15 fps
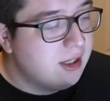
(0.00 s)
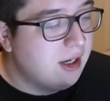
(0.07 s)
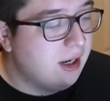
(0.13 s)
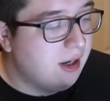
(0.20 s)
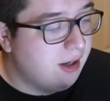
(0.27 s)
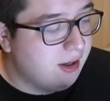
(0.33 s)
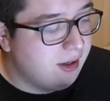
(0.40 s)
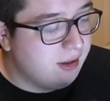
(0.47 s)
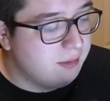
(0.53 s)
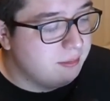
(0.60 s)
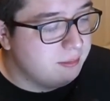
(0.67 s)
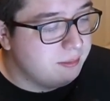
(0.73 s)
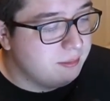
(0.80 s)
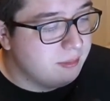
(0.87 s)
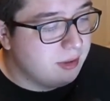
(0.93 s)

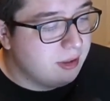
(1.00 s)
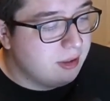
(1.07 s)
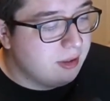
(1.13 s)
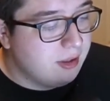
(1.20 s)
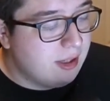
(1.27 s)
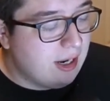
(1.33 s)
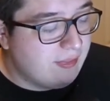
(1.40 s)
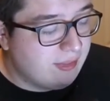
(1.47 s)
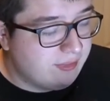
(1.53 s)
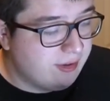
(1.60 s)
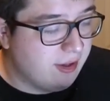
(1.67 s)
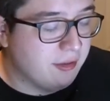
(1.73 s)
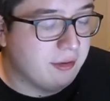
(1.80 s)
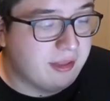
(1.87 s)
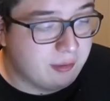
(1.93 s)
And then the
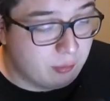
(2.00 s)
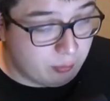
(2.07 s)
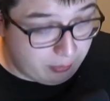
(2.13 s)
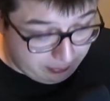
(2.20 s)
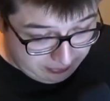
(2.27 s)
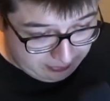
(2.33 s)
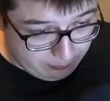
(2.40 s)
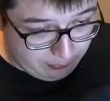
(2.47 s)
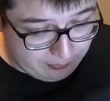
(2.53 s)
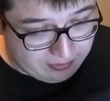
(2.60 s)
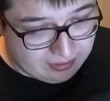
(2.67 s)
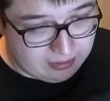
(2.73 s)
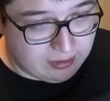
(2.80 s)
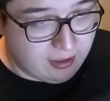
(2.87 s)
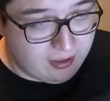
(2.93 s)
other thing we would
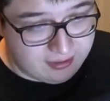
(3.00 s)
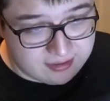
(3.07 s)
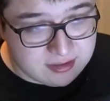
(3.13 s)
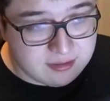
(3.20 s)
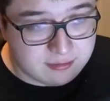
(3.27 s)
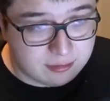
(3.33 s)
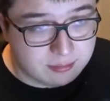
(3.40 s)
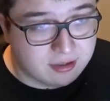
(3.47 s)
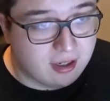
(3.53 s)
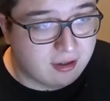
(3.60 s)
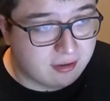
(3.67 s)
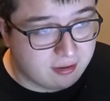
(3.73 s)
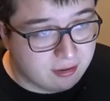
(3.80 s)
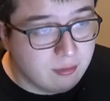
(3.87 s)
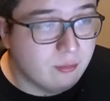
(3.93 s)
get logs from
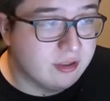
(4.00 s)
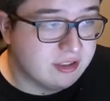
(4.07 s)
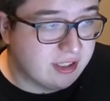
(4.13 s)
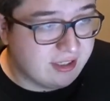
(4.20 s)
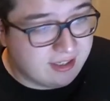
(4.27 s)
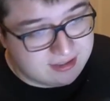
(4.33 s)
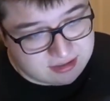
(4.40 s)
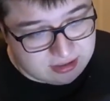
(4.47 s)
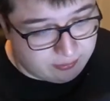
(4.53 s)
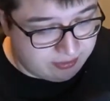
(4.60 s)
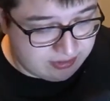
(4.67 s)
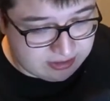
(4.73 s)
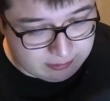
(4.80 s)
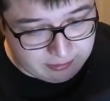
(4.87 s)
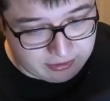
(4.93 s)
Docker, which I guess go
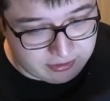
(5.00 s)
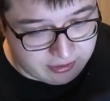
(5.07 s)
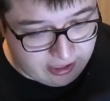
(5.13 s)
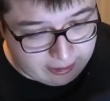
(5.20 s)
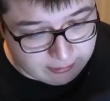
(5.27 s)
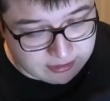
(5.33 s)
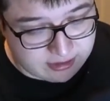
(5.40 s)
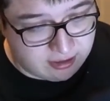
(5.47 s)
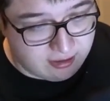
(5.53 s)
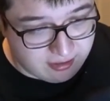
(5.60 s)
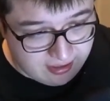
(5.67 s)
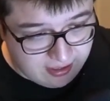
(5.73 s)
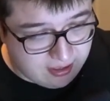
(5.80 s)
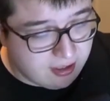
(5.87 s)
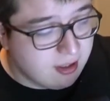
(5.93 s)
into some other Amazon
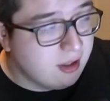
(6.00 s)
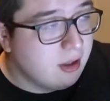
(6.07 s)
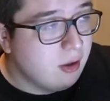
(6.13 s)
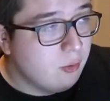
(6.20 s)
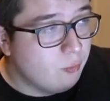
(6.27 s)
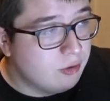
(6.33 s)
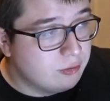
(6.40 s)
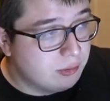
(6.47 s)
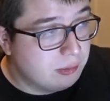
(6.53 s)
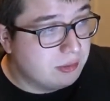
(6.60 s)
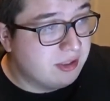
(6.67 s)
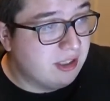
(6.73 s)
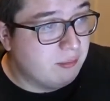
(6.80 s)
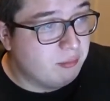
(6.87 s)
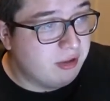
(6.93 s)
thing, which we
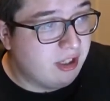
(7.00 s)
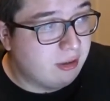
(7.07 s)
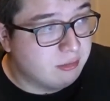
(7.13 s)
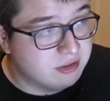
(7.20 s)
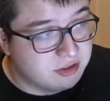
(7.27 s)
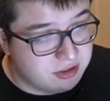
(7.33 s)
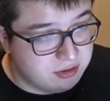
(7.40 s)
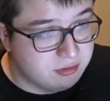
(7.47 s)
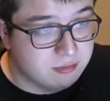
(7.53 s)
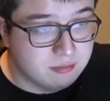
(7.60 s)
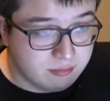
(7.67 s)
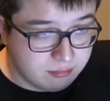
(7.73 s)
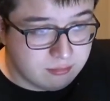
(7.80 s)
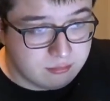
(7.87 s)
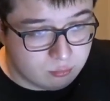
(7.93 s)
would then be able to
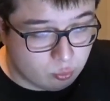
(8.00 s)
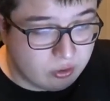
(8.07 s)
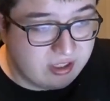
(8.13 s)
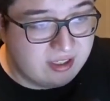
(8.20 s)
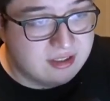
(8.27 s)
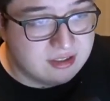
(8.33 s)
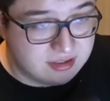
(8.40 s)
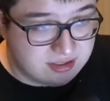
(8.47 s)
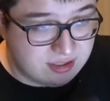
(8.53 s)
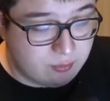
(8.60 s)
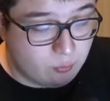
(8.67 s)
read to see